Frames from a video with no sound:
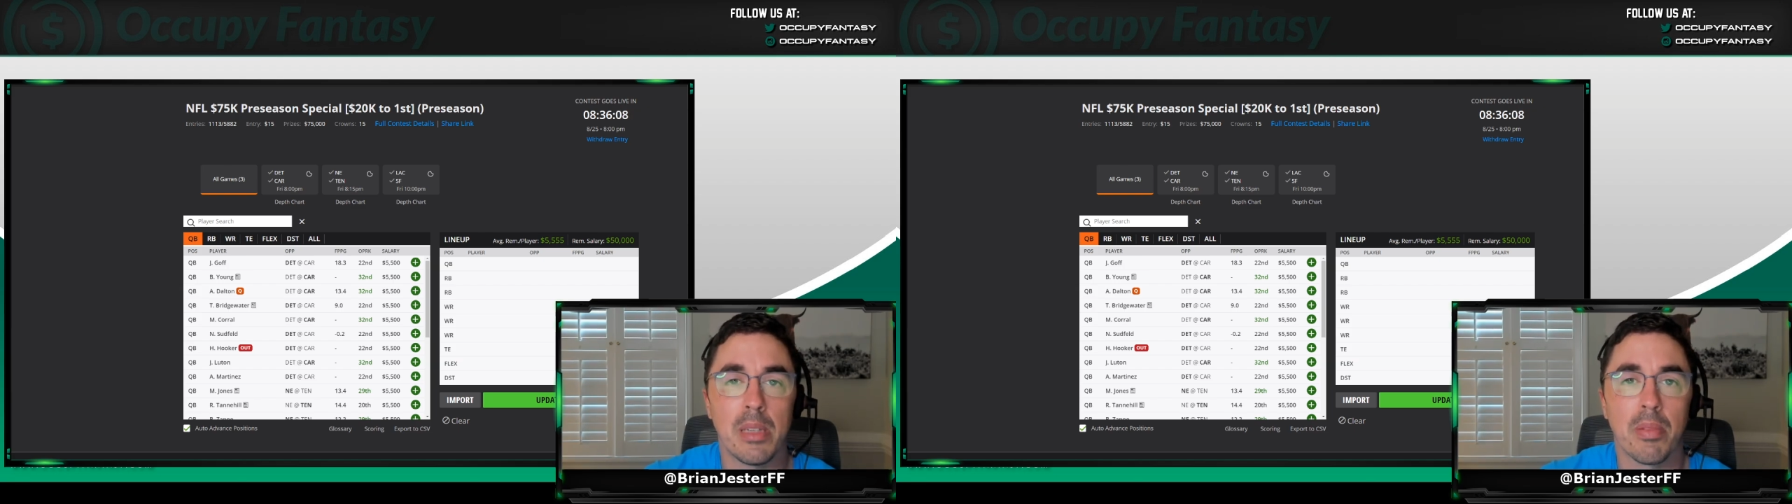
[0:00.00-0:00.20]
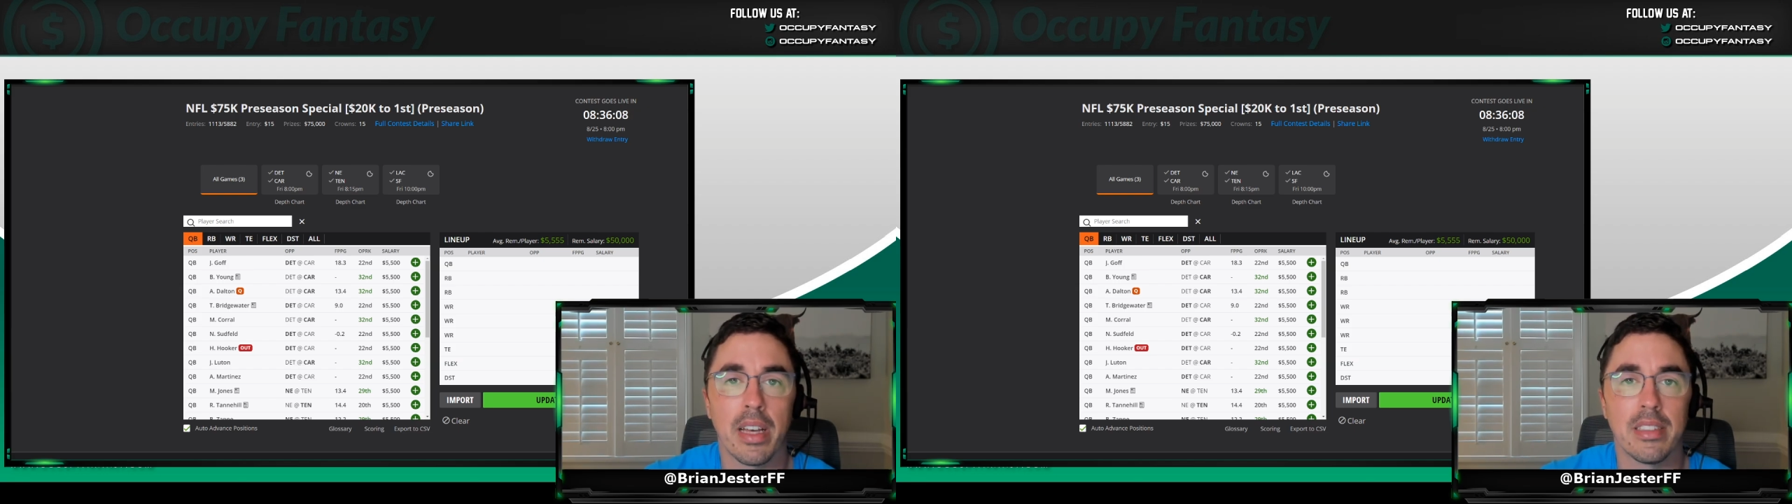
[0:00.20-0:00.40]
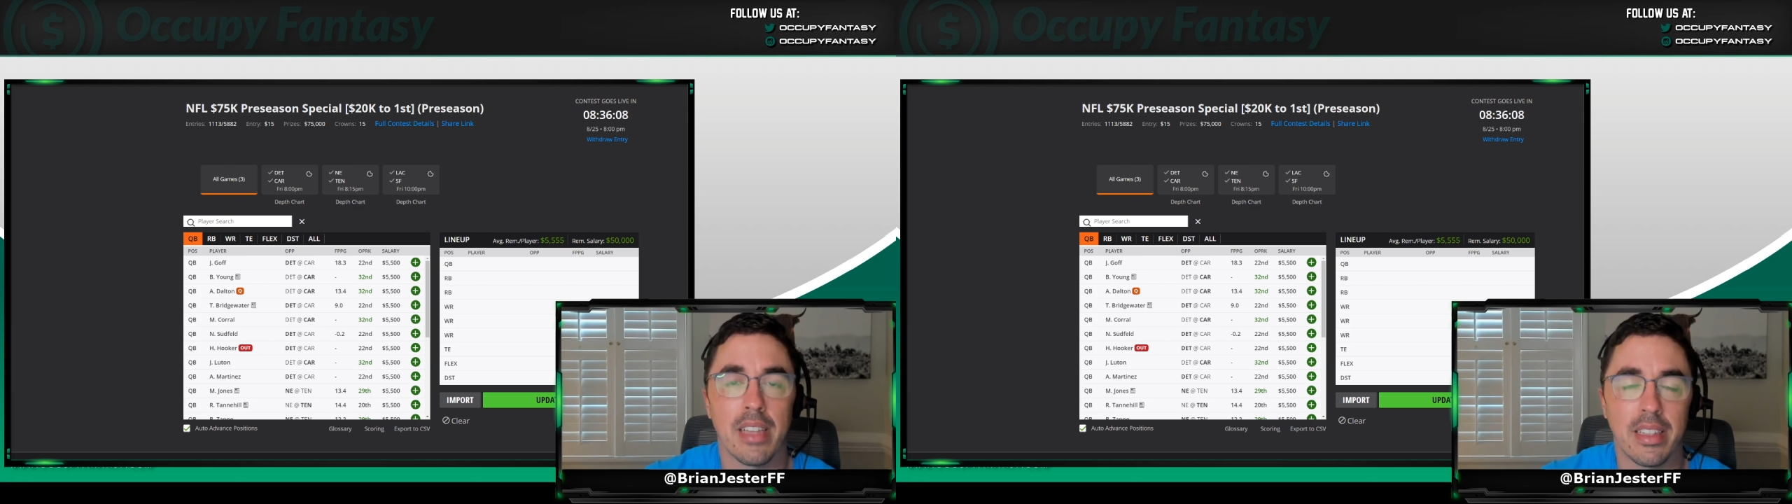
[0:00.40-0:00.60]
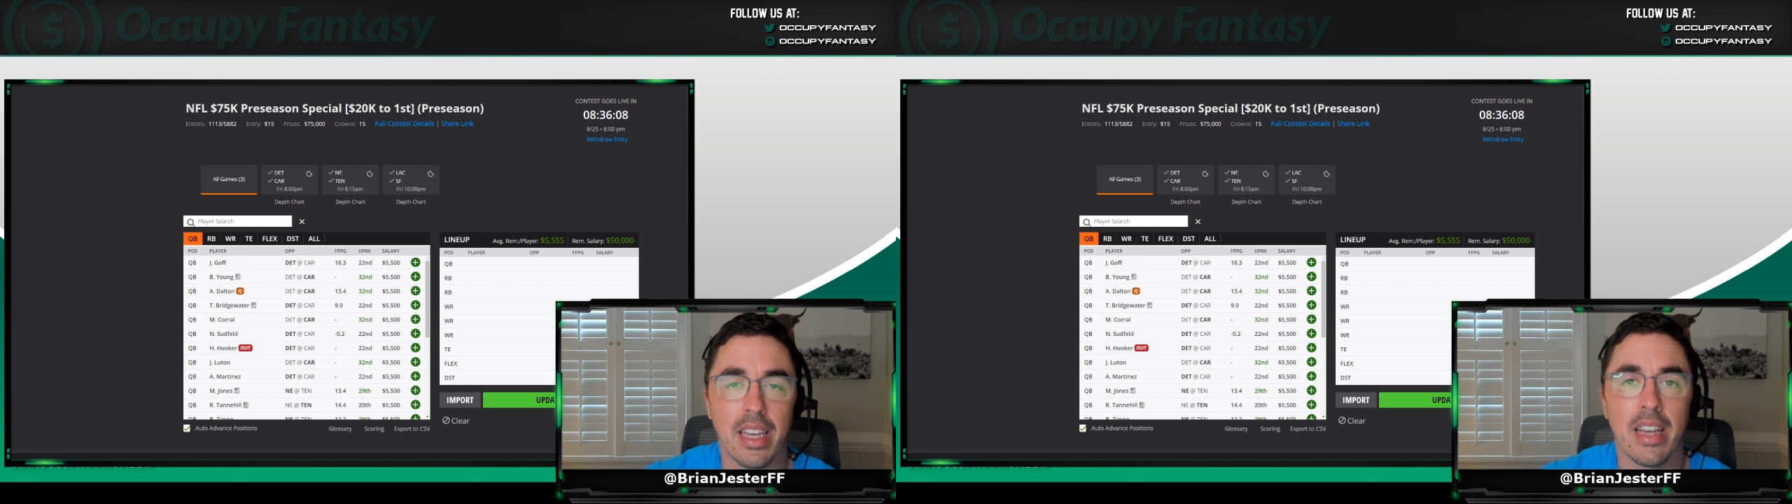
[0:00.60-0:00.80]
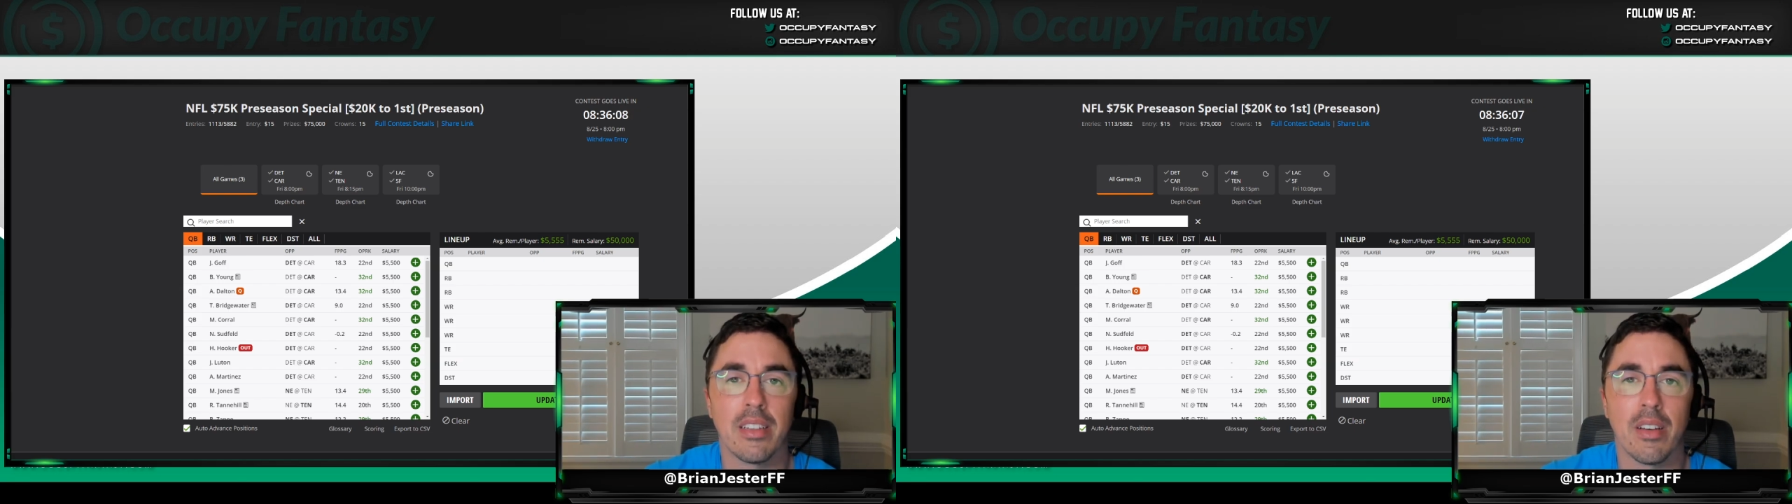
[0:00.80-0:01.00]
plays at the
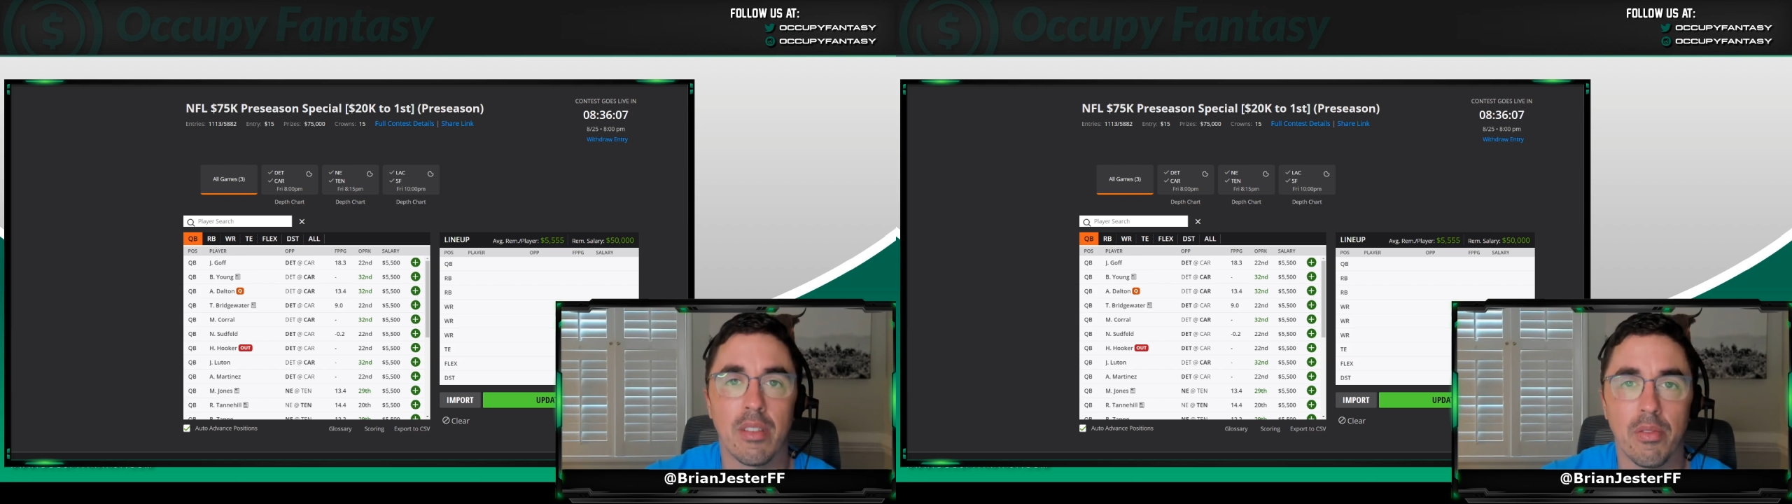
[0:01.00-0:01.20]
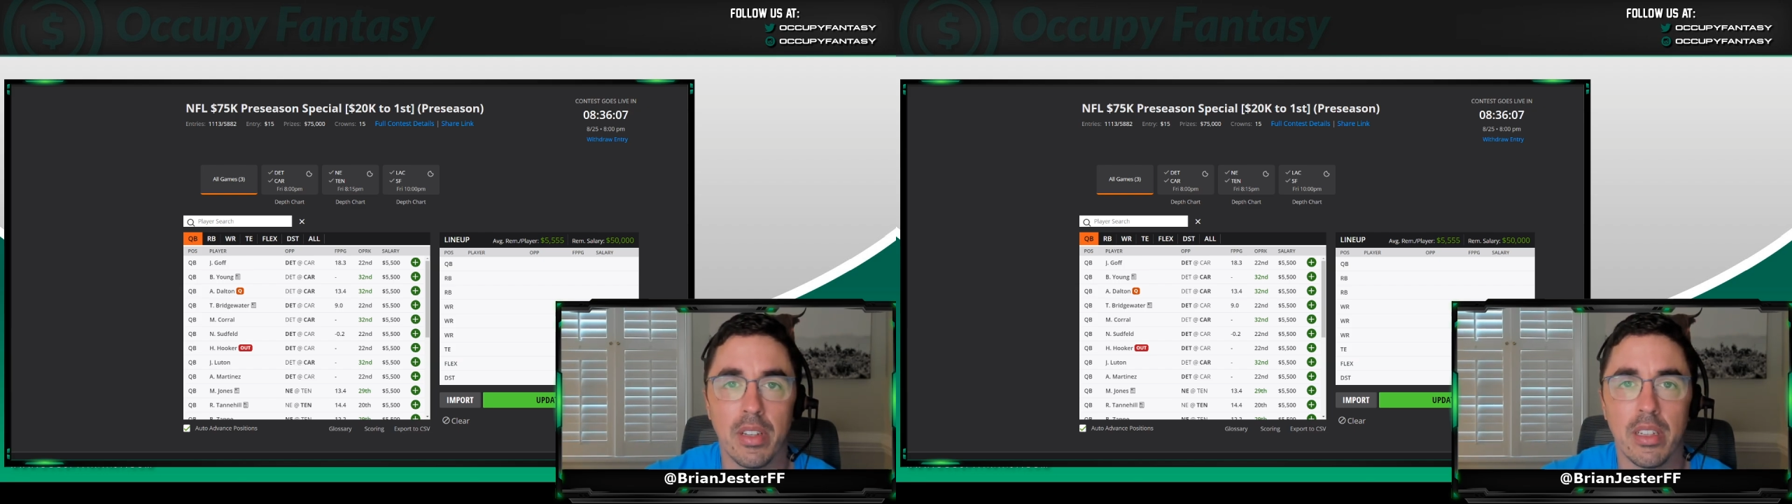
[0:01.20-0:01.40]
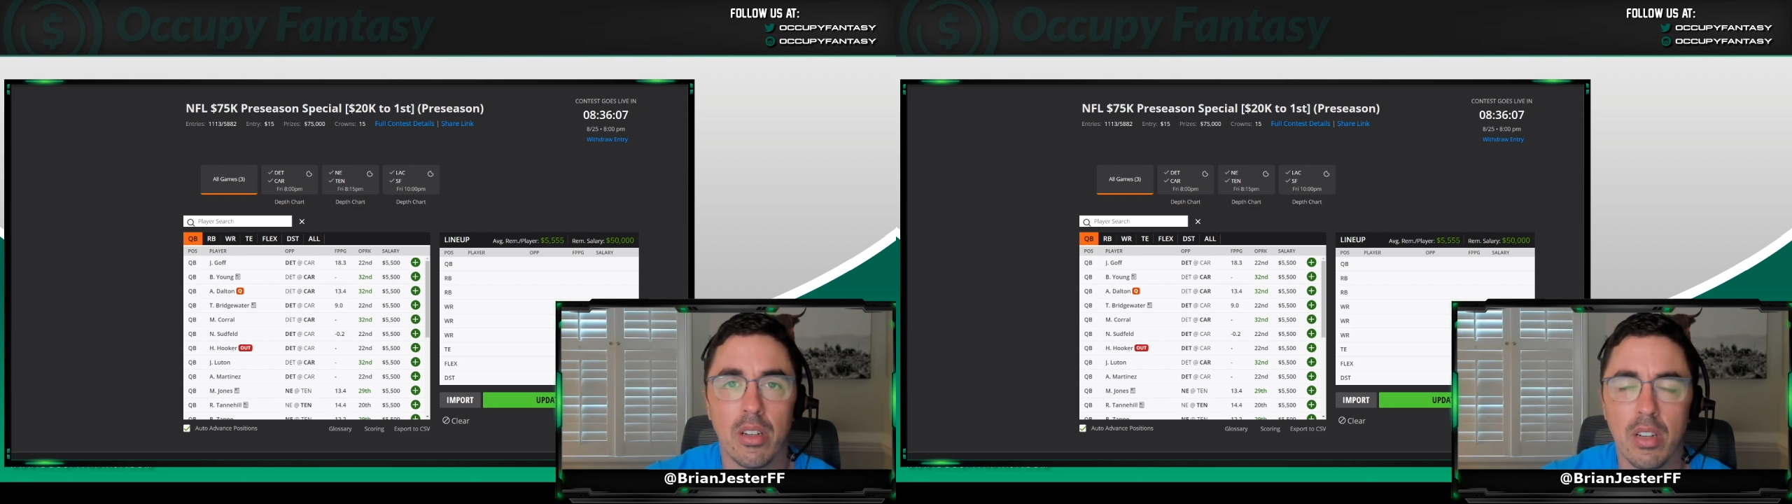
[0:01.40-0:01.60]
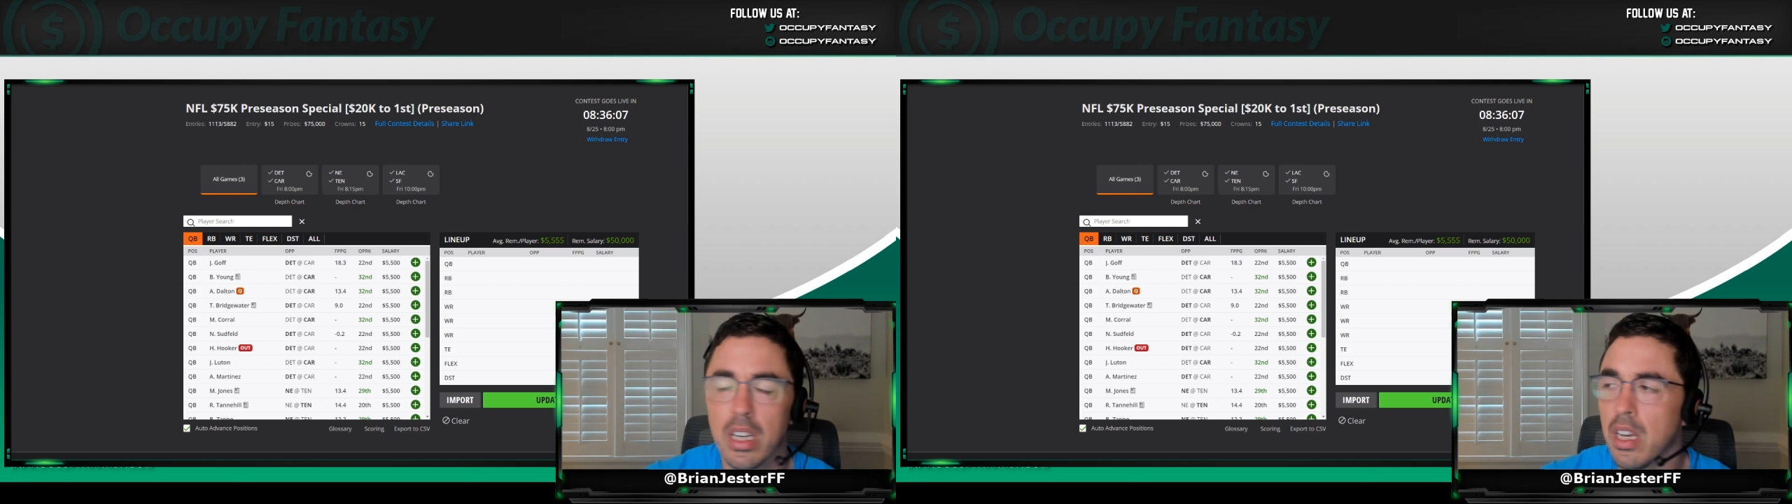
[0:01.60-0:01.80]
end of the video.